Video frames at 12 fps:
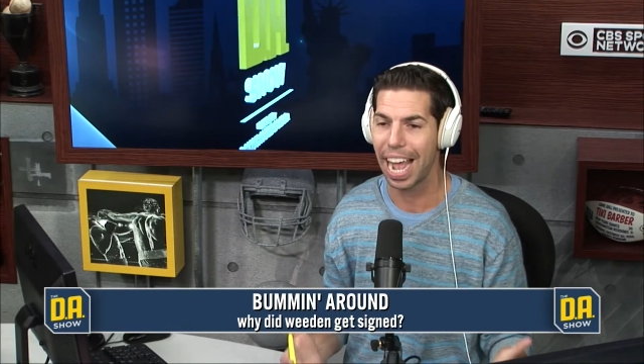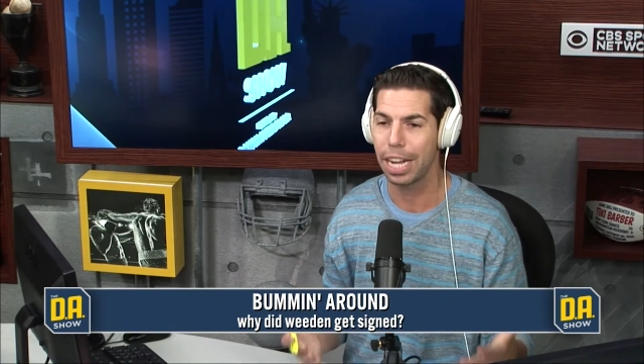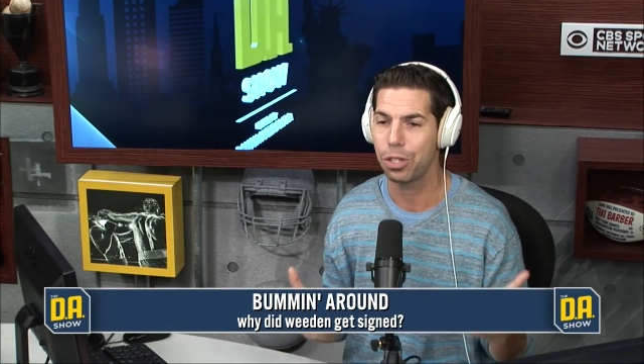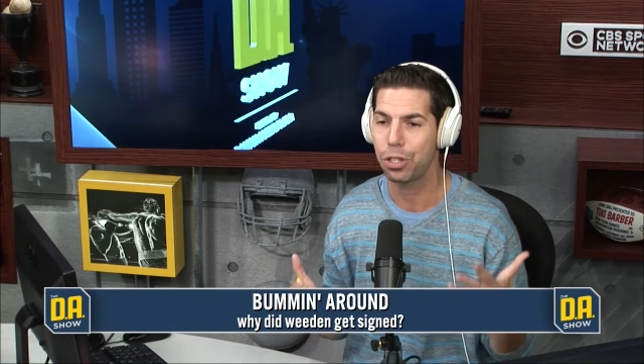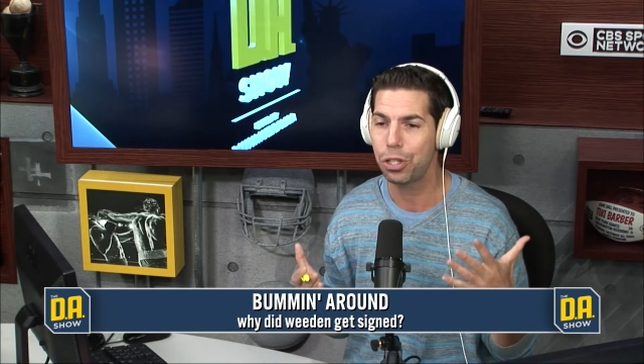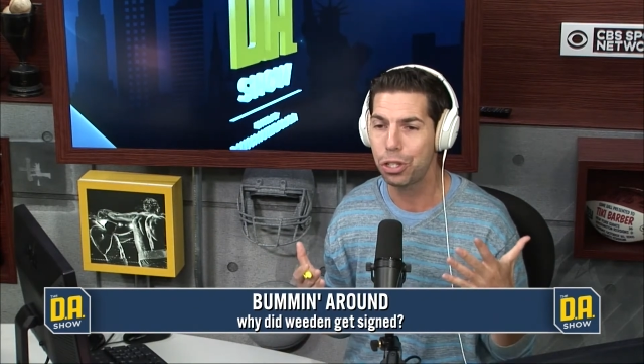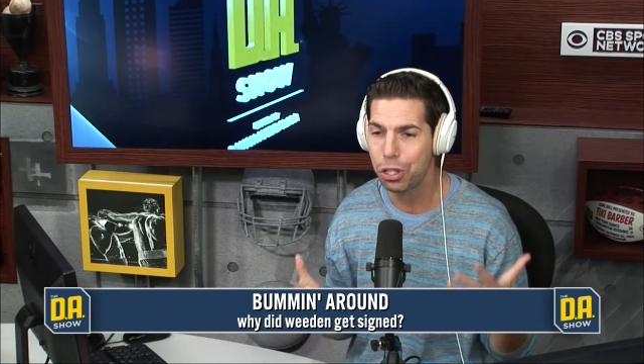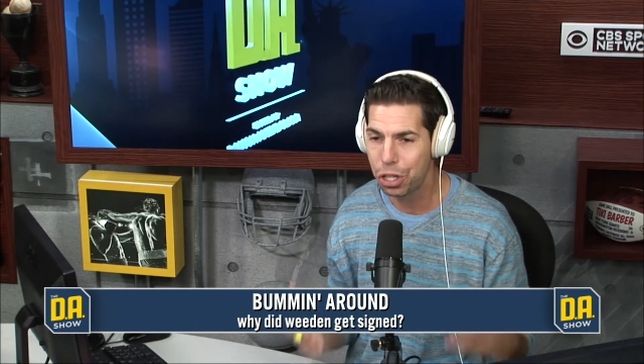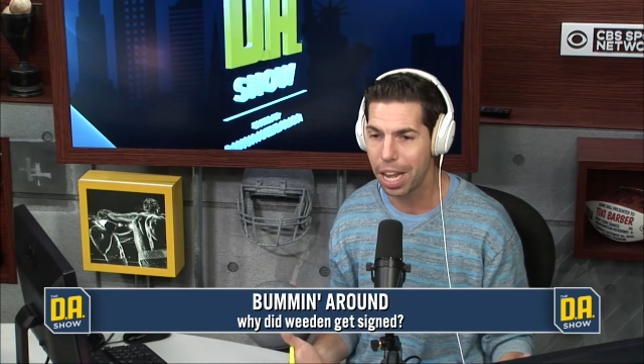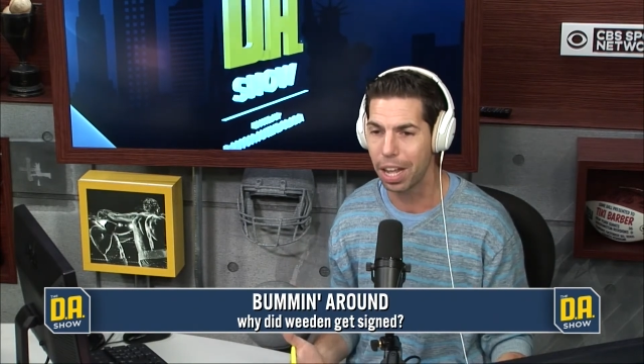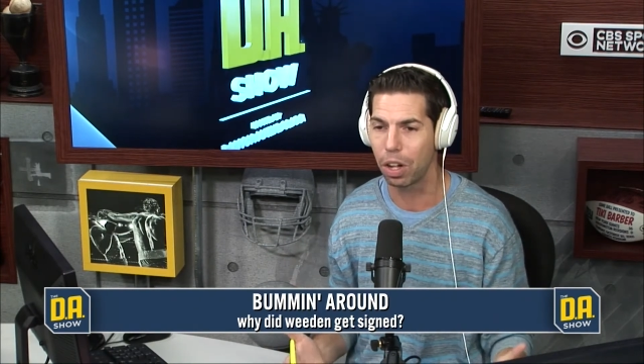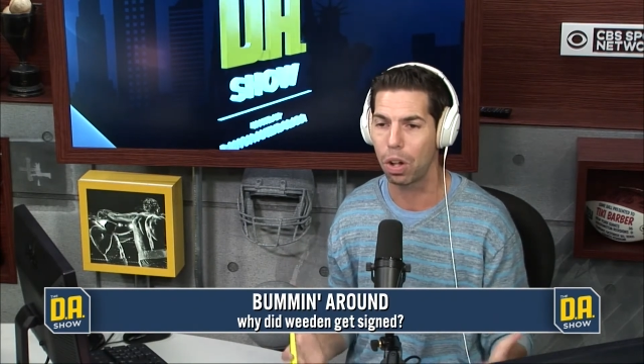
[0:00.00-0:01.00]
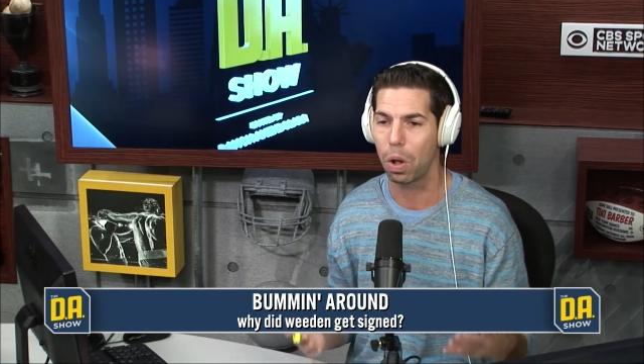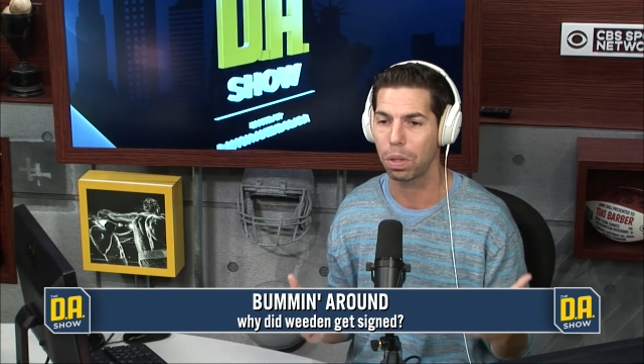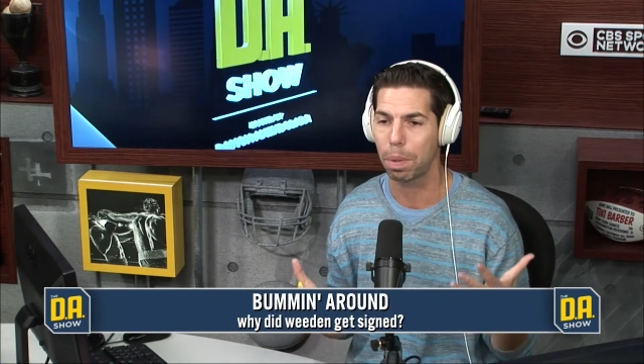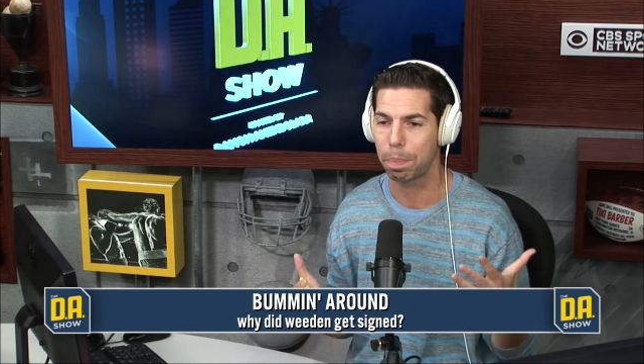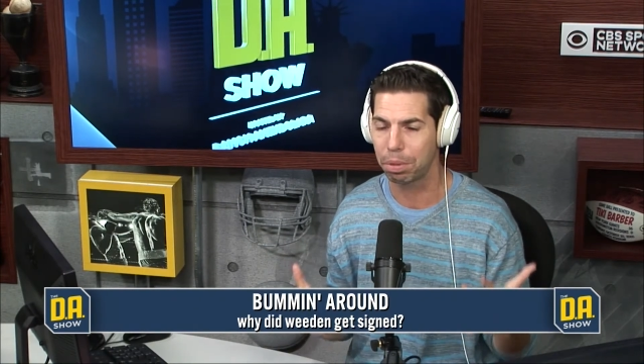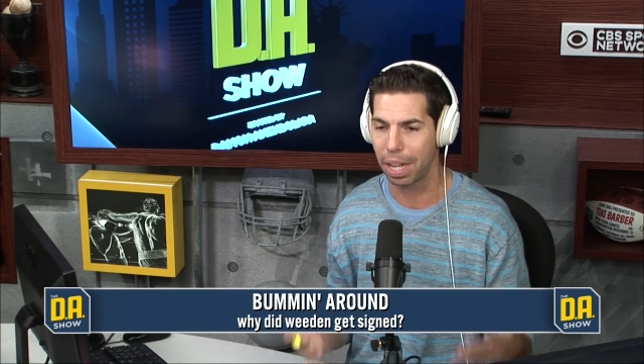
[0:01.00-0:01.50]
and still
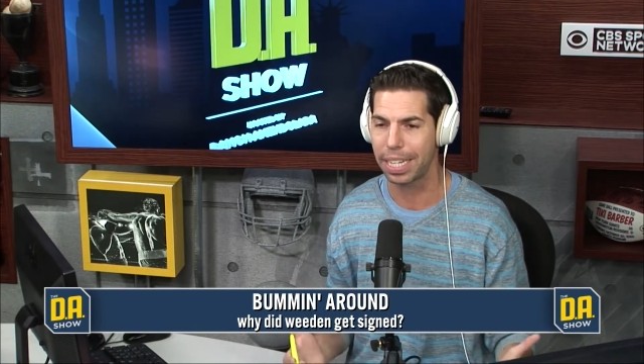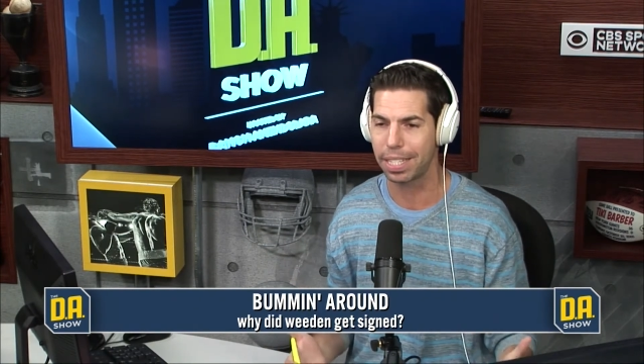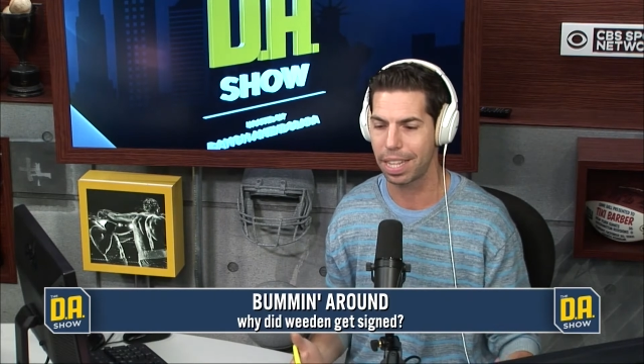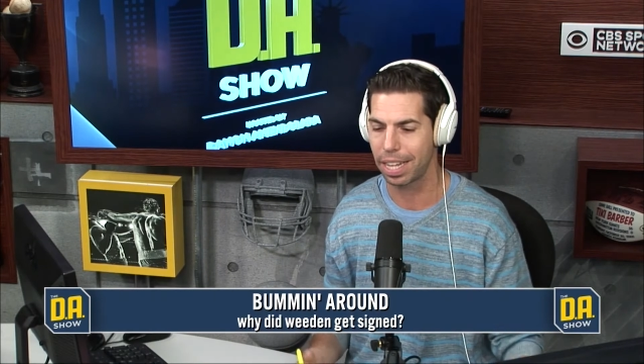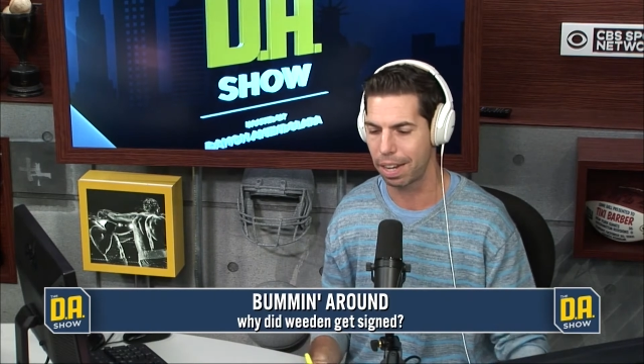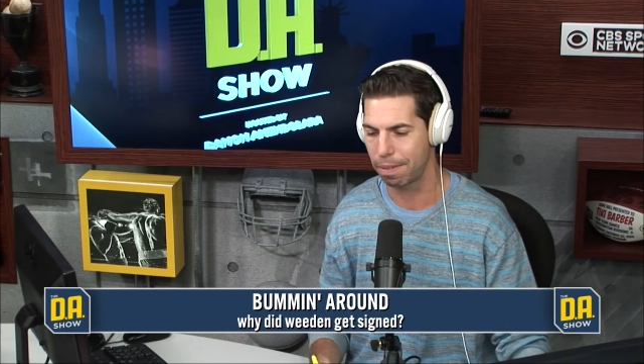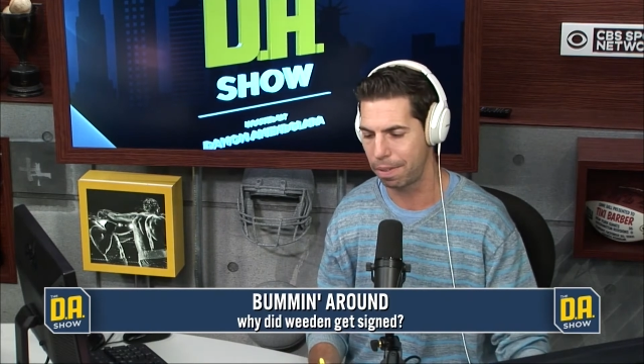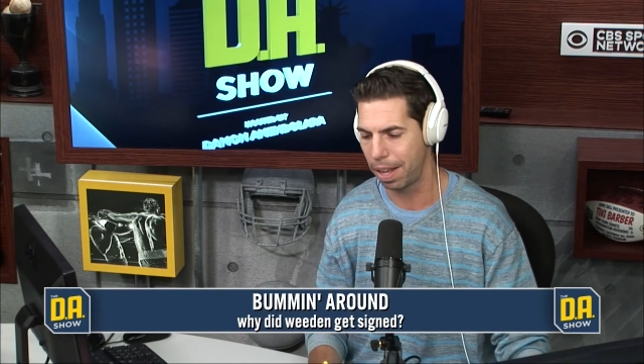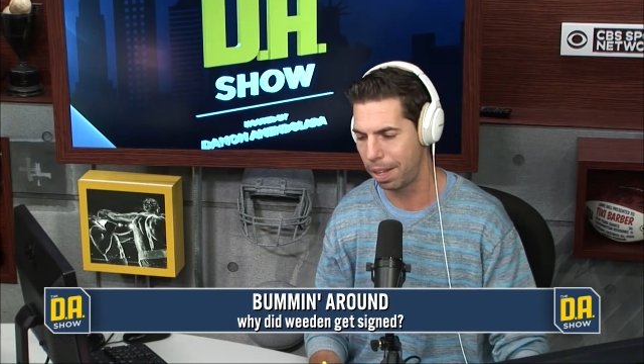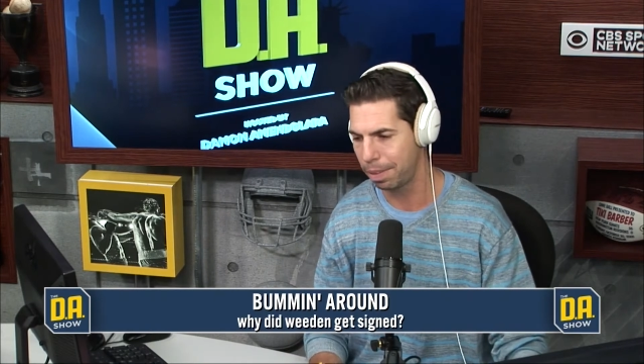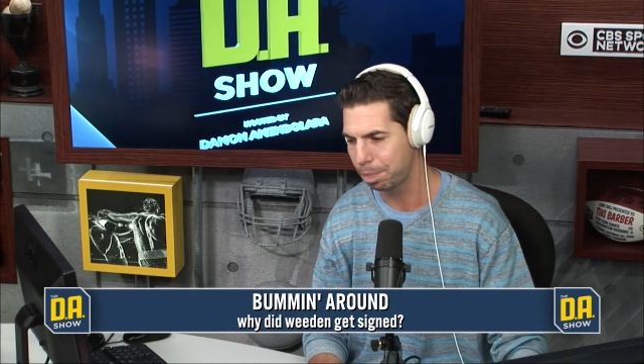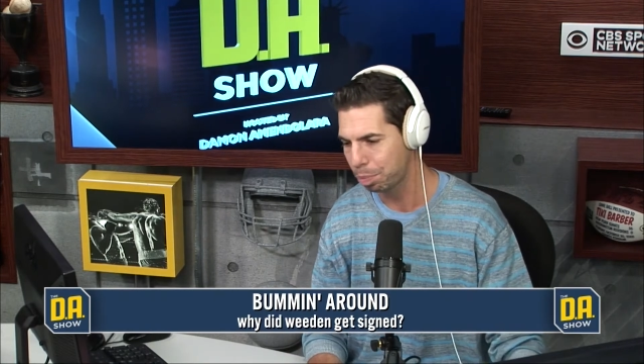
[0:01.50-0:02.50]
hold a place in the NFL.